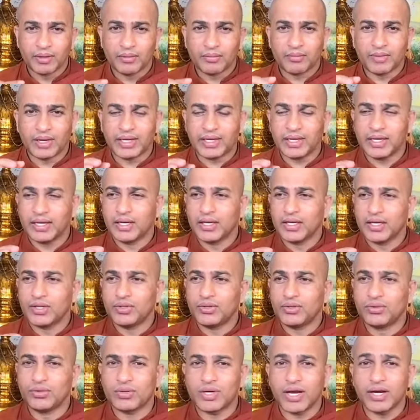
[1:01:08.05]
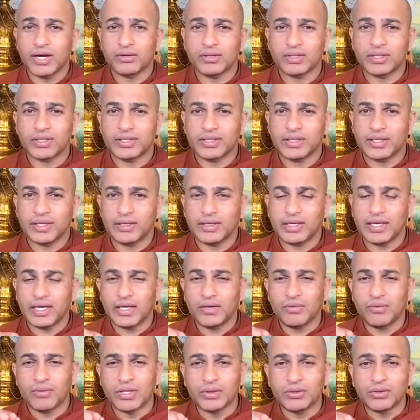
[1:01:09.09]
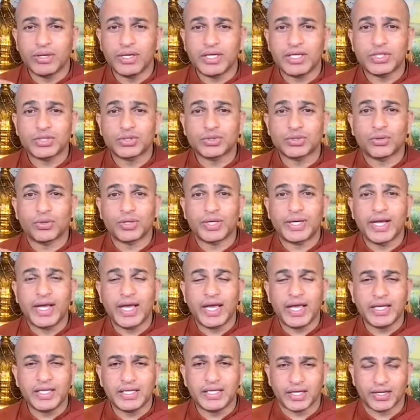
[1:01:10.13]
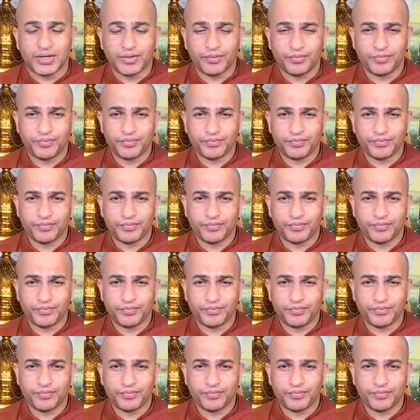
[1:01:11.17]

But you cannot, even though it is so danger,